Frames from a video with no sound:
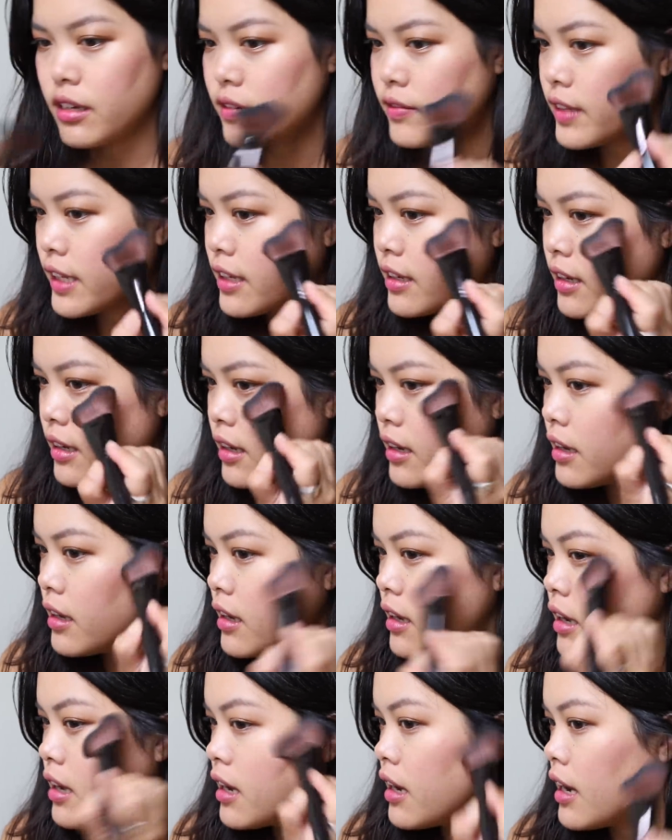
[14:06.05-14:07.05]
kind of like a
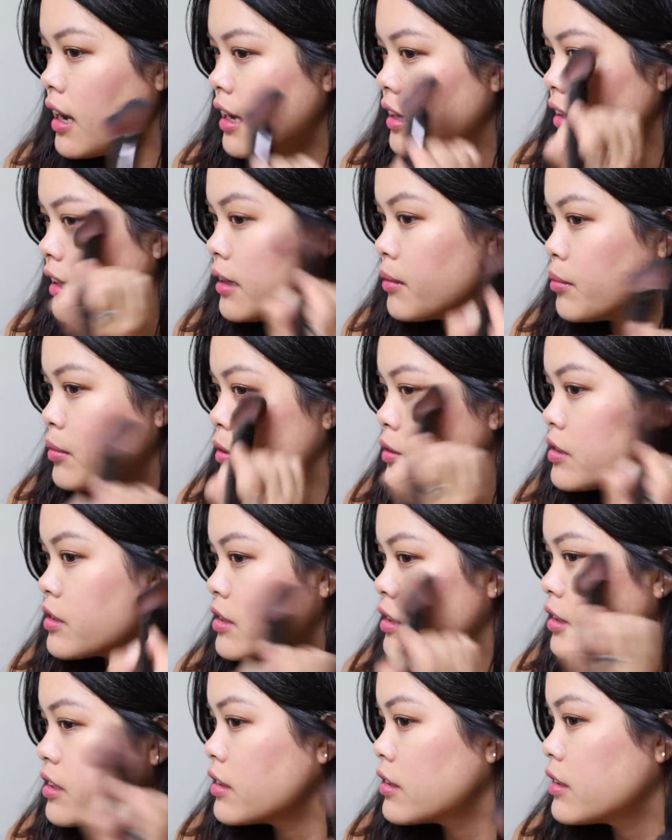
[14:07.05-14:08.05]
highlight
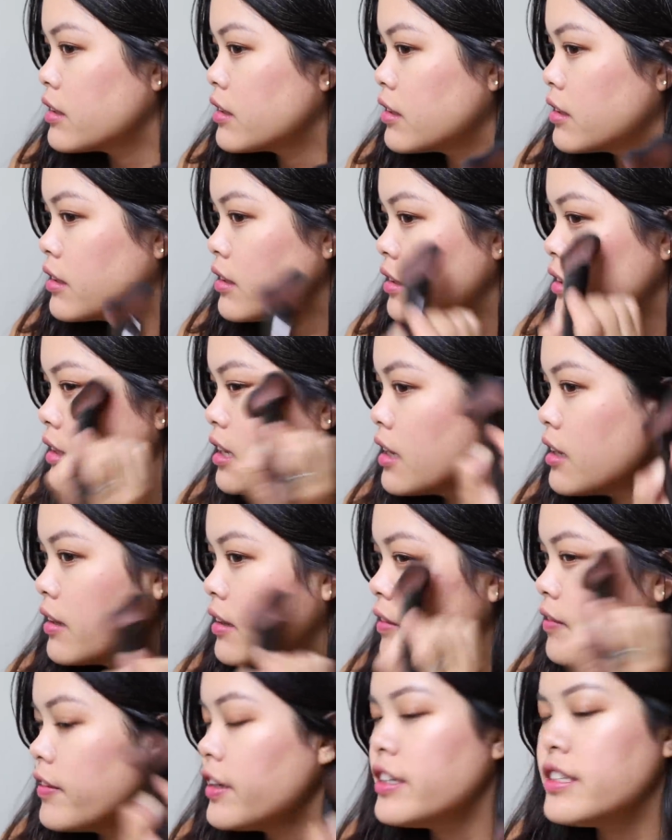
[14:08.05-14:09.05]
booster. Yeah,
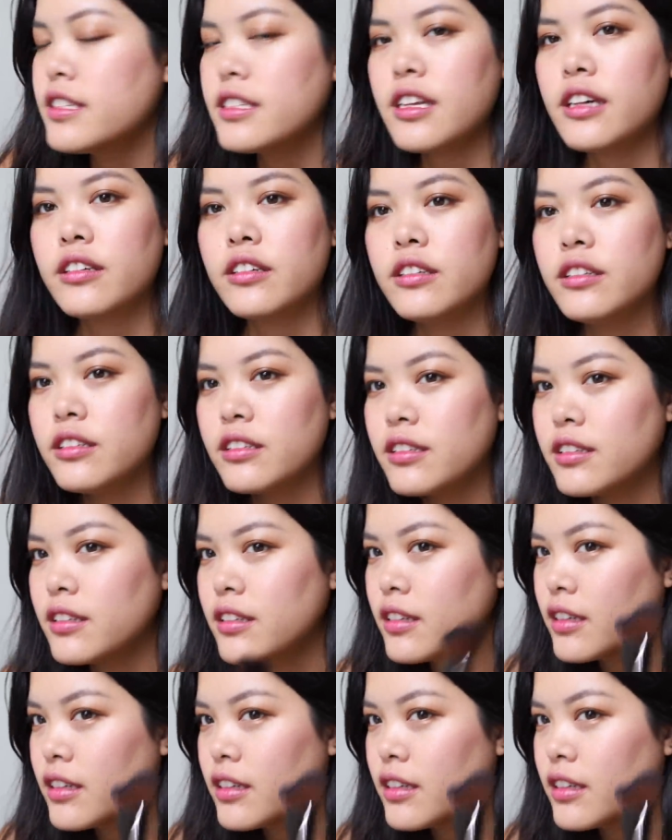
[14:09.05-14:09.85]
very subtle.